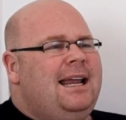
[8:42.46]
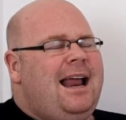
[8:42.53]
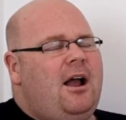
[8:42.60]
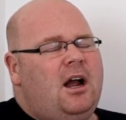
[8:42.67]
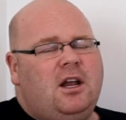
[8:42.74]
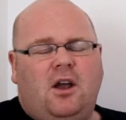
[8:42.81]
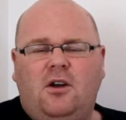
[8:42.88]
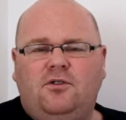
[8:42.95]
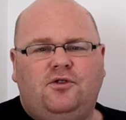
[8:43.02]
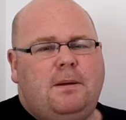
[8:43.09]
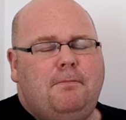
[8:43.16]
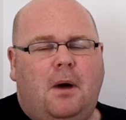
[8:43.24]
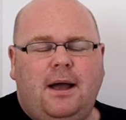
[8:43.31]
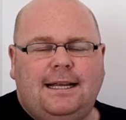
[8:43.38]
Now, a
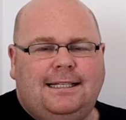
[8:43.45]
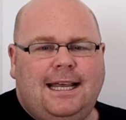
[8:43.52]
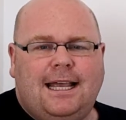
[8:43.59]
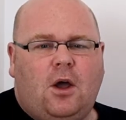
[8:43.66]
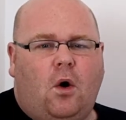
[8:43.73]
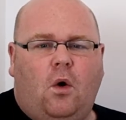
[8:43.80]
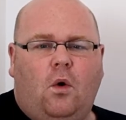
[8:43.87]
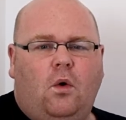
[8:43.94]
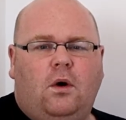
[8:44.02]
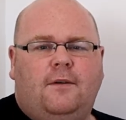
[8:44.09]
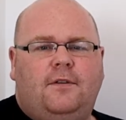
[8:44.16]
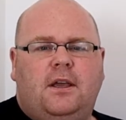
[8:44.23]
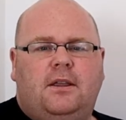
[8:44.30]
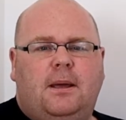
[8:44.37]
country might tick all
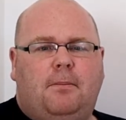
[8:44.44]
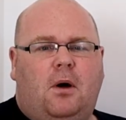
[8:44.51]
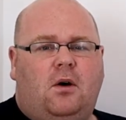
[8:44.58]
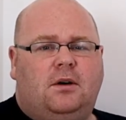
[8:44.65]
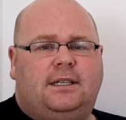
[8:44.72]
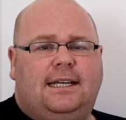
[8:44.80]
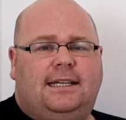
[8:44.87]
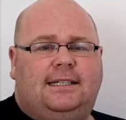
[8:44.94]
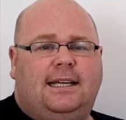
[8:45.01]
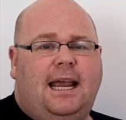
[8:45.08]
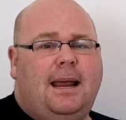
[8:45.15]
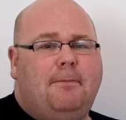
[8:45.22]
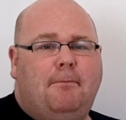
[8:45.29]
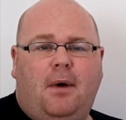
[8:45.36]
of the other boxes.
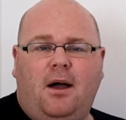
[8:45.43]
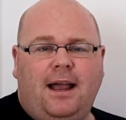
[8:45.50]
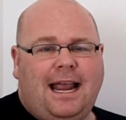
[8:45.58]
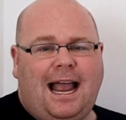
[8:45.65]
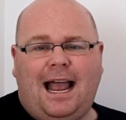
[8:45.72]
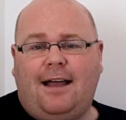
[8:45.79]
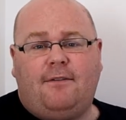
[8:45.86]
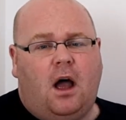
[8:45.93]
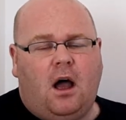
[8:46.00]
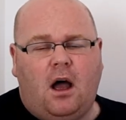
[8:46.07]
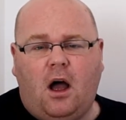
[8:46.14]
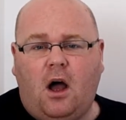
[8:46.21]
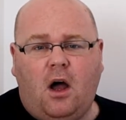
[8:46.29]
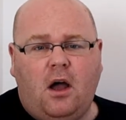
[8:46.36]
It might have
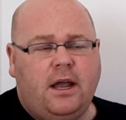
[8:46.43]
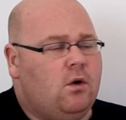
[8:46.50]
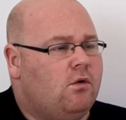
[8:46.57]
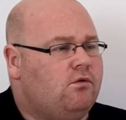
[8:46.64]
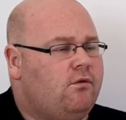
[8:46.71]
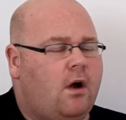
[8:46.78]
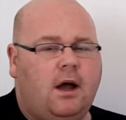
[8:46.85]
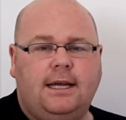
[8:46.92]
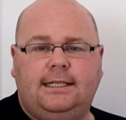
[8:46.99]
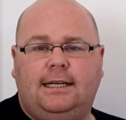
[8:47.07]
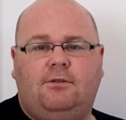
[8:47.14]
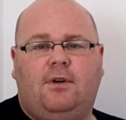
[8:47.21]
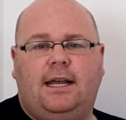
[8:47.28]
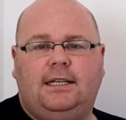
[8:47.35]
high or
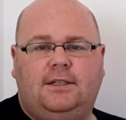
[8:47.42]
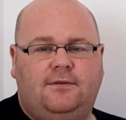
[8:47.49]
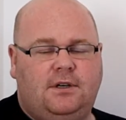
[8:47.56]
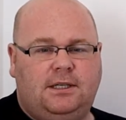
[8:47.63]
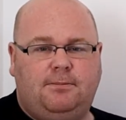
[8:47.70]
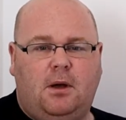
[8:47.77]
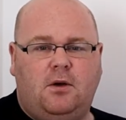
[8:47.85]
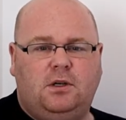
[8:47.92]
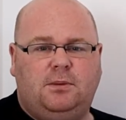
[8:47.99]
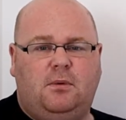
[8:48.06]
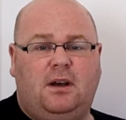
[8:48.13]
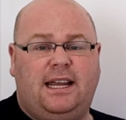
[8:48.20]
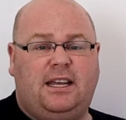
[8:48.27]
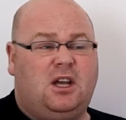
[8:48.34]
rising rates of
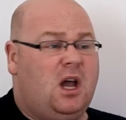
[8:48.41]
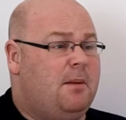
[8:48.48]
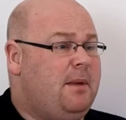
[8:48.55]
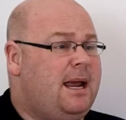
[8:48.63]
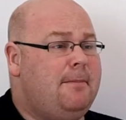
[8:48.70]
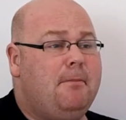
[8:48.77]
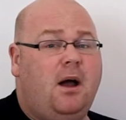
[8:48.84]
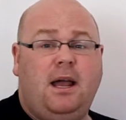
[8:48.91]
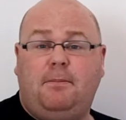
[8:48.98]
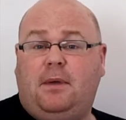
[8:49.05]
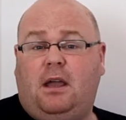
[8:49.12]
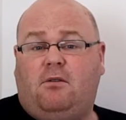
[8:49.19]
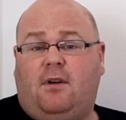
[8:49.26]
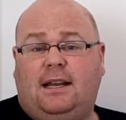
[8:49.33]
disposable income. It might
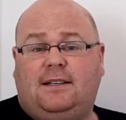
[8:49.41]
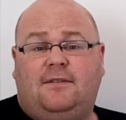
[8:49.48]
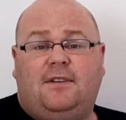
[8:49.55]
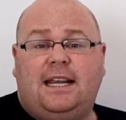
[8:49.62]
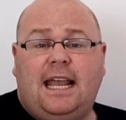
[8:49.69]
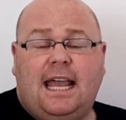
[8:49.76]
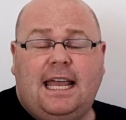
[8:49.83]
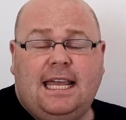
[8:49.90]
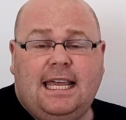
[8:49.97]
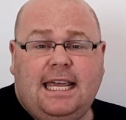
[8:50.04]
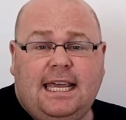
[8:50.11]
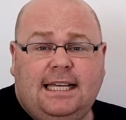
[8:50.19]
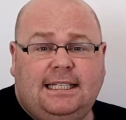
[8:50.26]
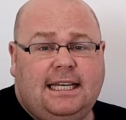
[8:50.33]
be a relatively
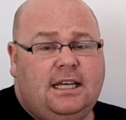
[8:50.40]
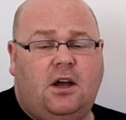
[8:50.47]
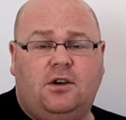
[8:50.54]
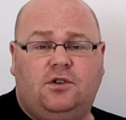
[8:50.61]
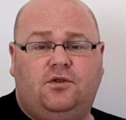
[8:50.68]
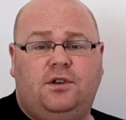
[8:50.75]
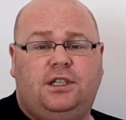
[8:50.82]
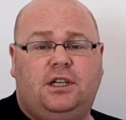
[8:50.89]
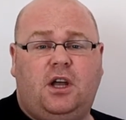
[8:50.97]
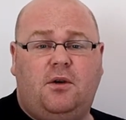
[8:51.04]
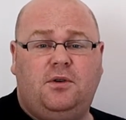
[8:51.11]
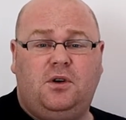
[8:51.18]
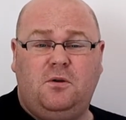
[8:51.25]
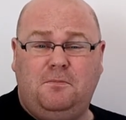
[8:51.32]
easy country to
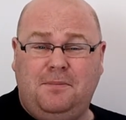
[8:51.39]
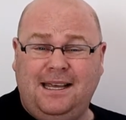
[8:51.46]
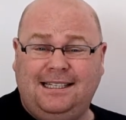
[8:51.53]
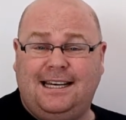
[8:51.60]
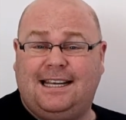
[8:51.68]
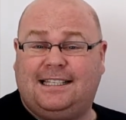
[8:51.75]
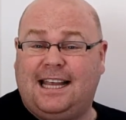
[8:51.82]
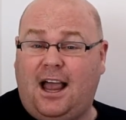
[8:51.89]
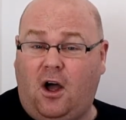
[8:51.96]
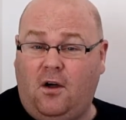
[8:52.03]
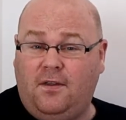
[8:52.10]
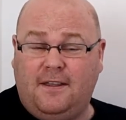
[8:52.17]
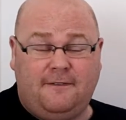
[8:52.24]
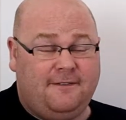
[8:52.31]
go and do business
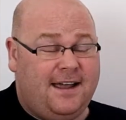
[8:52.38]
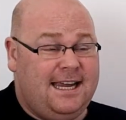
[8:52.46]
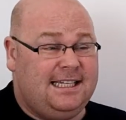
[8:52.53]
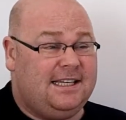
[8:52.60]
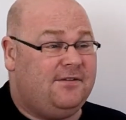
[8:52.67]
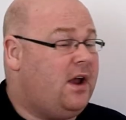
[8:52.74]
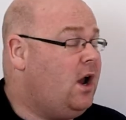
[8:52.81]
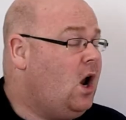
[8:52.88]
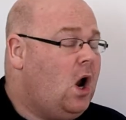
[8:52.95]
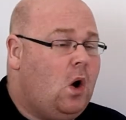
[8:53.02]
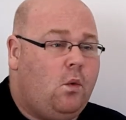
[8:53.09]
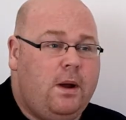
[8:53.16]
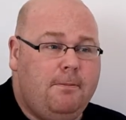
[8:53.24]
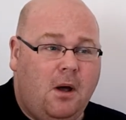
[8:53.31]
on the face of it.
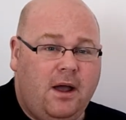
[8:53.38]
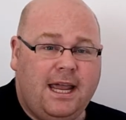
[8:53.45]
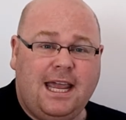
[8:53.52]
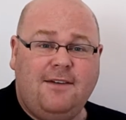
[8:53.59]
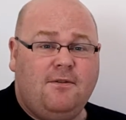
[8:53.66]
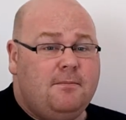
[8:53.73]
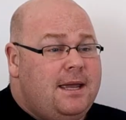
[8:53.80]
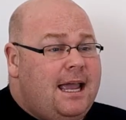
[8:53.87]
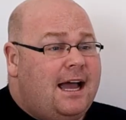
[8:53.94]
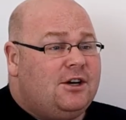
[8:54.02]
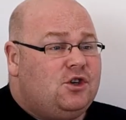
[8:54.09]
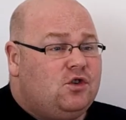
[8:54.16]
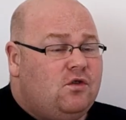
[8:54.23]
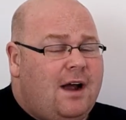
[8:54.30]
We might even be
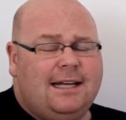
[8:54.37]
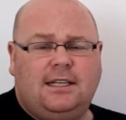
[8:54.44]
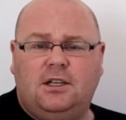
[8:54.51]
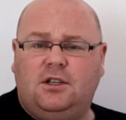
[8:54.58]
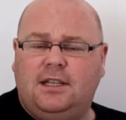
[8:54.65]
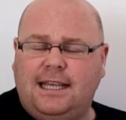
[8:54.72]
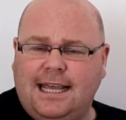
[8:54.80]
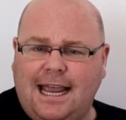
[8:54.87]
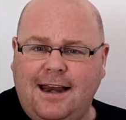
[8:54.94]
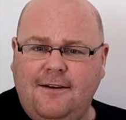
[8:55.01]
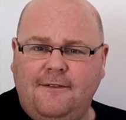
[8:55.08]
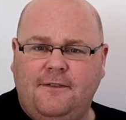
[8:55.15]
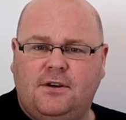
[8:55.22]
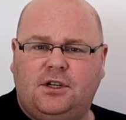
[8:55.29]
attracted to the
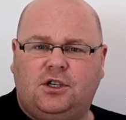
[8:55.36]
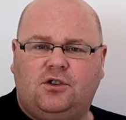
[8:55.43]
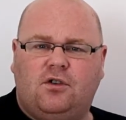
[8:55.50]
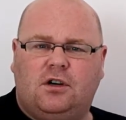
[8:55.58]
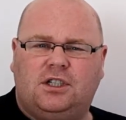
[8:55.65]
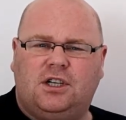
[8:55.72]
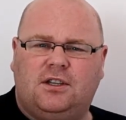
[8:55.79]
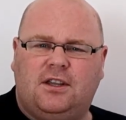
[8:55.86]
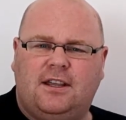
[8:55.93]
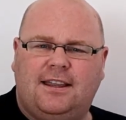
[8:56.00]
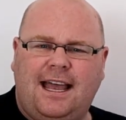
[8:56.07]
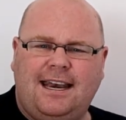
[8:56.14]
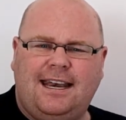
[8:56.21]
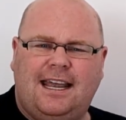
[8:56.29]
infrastructure
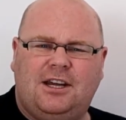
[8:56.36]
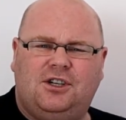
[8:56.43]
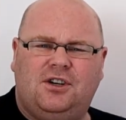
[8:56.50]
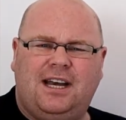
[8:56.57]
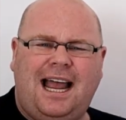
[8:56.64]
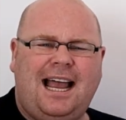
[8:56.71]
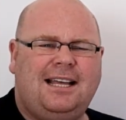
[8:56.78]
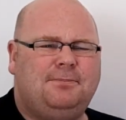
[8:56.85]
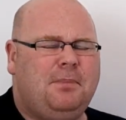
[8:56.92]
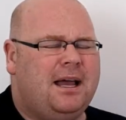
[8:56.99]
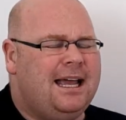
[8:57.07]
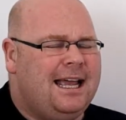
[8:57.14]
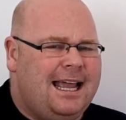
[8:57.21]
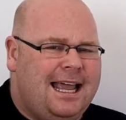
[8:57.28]
that that nation has.
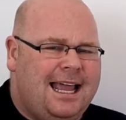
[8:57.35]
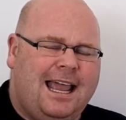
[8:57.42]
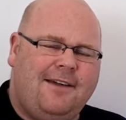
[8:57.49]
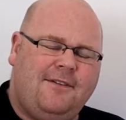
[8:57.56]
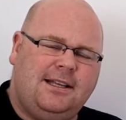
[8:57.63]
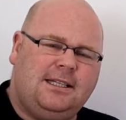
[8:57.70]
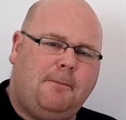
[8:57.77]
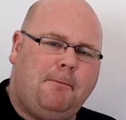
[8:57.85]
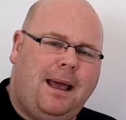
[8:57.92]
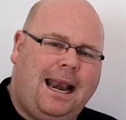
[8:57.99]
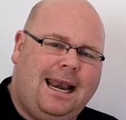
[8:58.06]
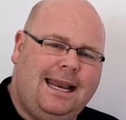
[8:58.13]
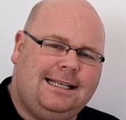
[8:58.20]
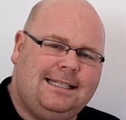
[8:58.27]
But if it's a
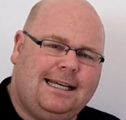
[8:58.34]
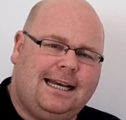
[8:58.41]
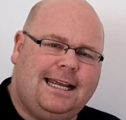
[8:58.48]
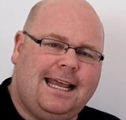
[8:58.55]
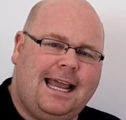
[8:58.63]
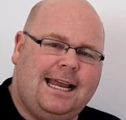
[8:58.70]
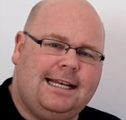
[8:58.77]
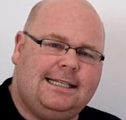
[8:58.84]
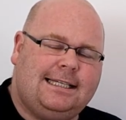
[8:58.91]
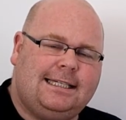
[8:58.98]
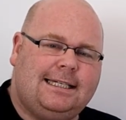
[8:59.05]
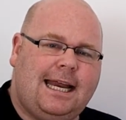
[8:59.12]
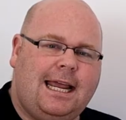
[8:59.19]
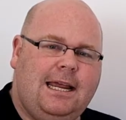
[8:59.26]
politically
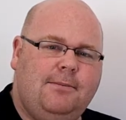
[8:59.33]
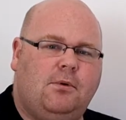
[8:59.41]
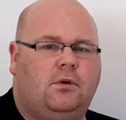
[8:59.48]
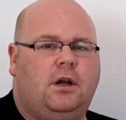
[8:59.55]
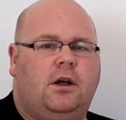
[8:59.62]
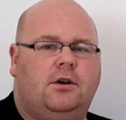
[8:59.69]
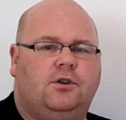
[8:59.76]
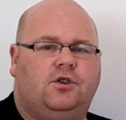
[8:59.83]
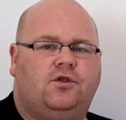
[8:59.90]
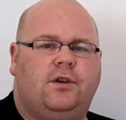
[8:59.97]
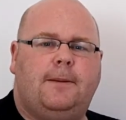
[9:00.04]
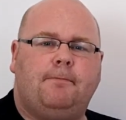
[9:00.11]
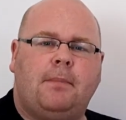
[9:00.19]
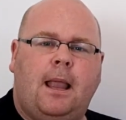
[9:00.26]
unstable
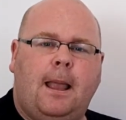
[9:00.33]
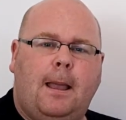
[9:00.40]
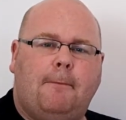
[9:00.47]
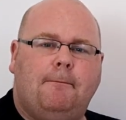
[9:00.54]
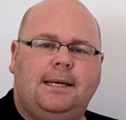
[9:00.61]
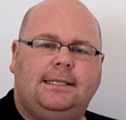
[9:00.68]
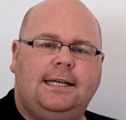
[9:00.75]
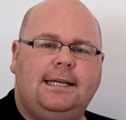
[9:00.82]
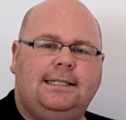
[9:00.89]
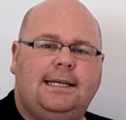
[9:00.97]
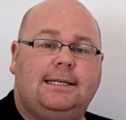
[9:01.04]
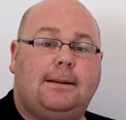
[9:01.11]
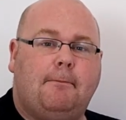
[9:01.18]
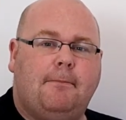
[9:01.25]
country,
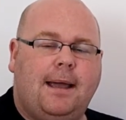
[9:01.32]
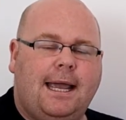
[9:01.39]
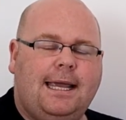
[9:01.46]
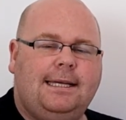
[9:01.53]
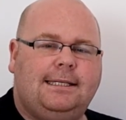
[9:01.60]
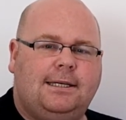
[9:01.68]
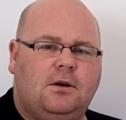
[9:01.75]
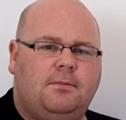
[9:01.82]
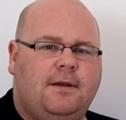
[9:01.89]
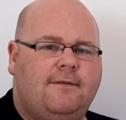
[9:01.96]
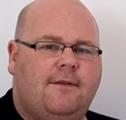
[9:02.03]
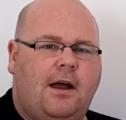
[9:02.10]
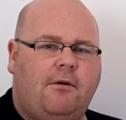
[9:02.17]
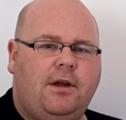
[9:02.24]
businesses may still
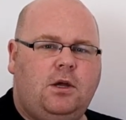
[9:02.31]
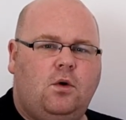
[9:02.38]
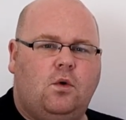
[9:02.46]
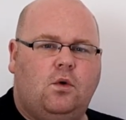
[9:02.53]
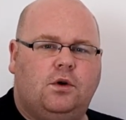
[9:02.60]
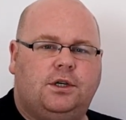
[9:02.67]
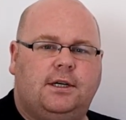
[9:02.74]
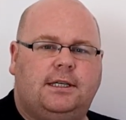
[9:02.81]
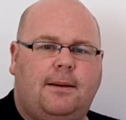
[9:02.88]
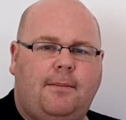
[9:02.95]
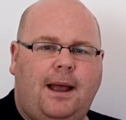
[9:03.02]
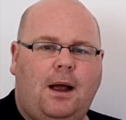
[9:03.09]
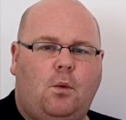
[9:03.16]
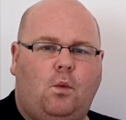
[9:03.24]
be very cautious
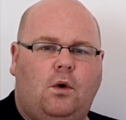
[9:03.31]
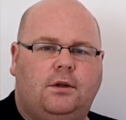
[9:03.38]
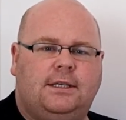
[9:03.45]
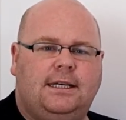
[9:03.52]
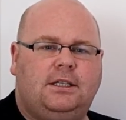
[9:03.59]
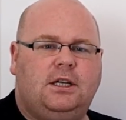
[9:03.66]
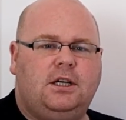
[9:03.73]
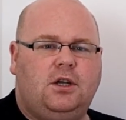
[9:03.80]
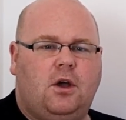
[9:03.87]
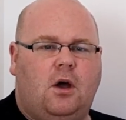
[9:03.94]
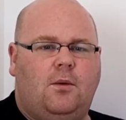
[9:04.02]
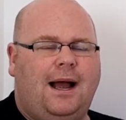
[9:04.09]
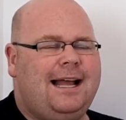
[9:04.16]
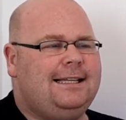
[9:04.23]
about wanting to
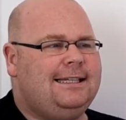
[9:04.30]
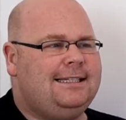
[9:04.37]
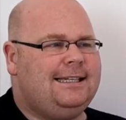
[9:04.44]
go and